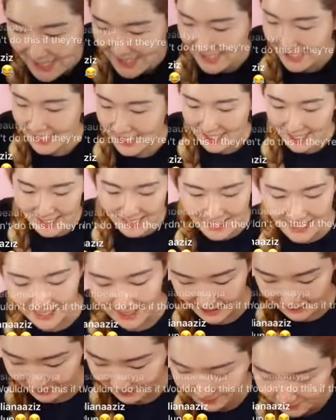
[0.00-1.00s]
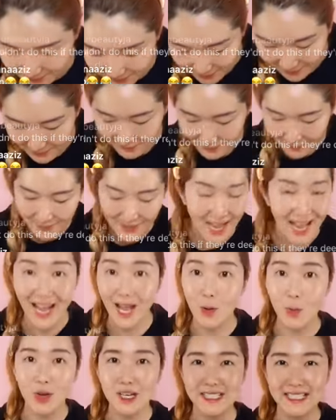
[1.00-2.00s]
seat.
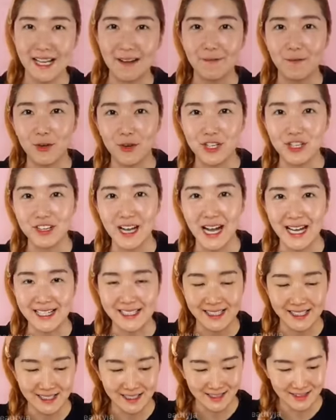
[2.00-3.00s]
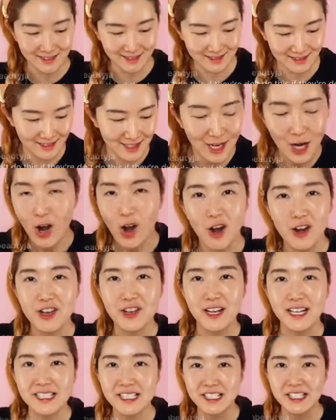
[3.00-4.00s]
How was that for you guys? Are
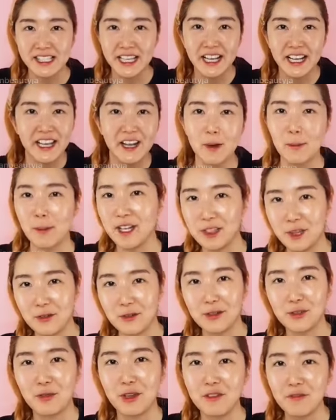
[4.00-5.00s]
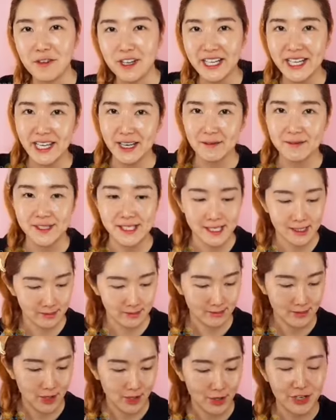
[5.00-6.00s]
you guys just thinking about the three free gifts?
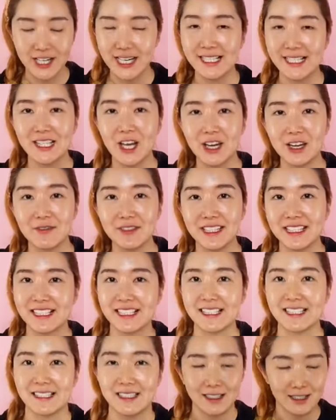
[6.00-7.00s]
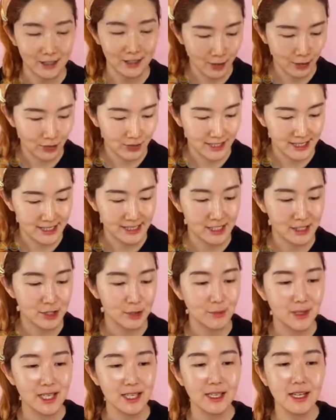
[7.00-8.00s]
Are you guys not even, you know, listening
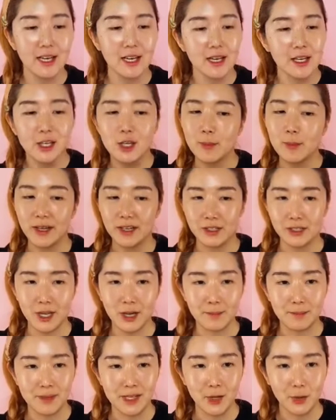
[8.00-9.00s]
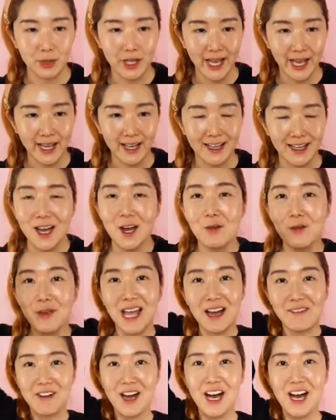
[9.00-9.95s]
to me? You better not be, okay? We have